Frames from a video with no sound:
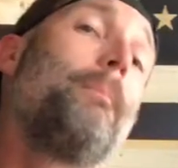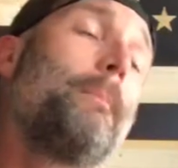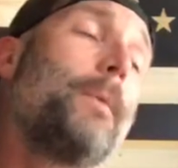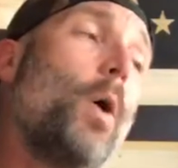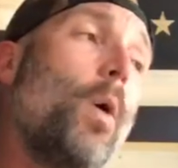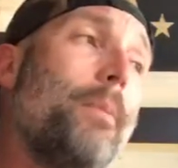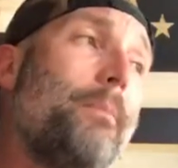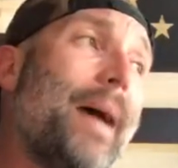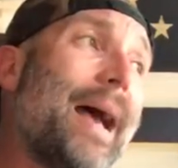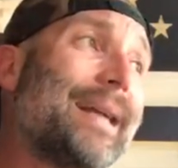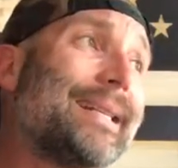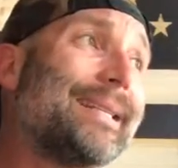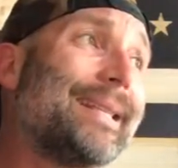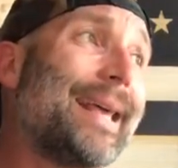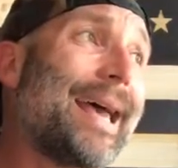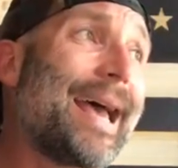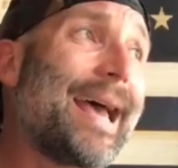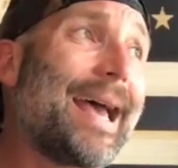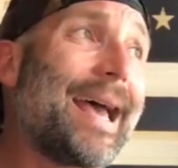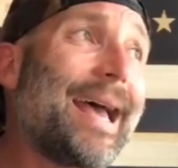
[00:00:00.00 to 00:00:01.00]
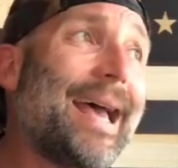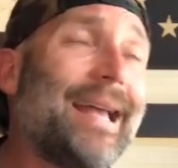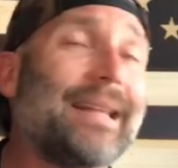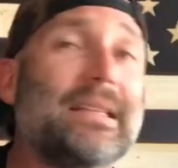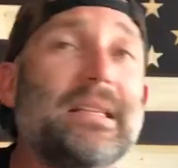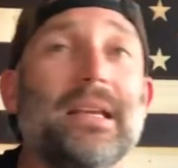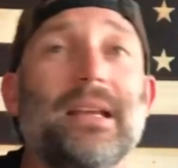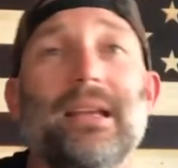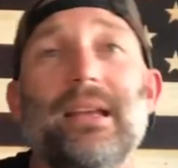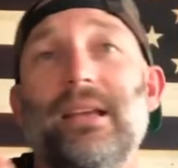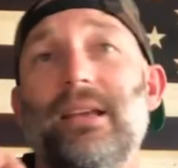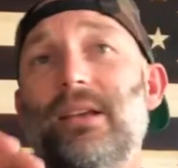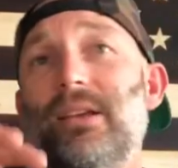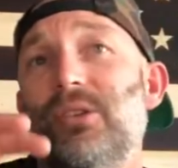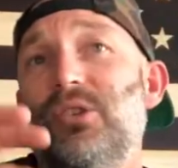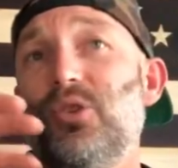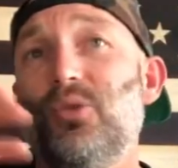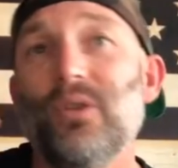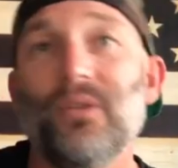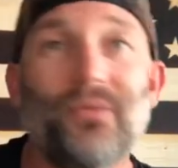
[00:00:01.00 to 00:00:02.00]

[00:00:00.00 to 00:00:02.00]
going back to that, doing